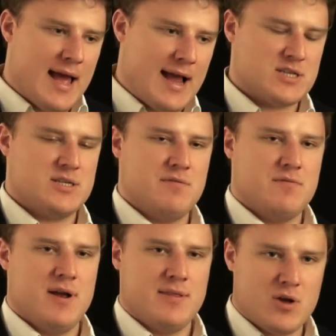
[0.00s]
actually
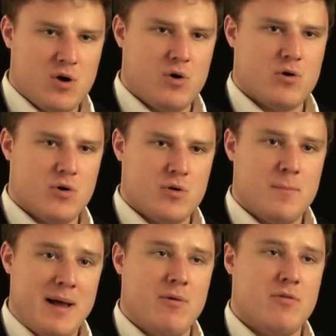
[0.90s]
find
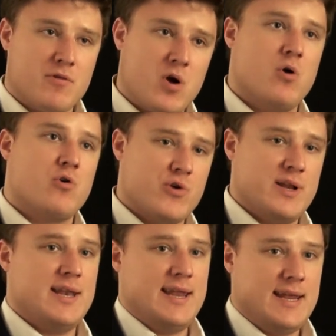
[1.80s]
the
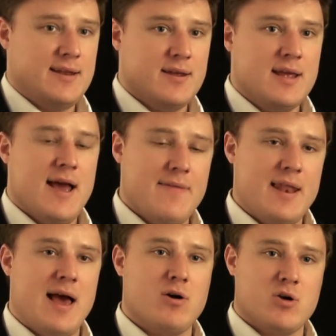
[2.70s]
concrete need, and then
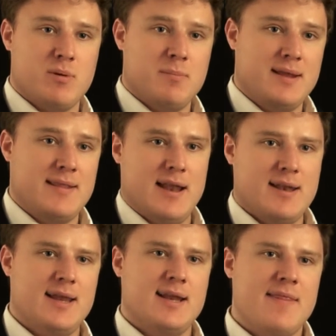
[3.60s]
how can we meet that need?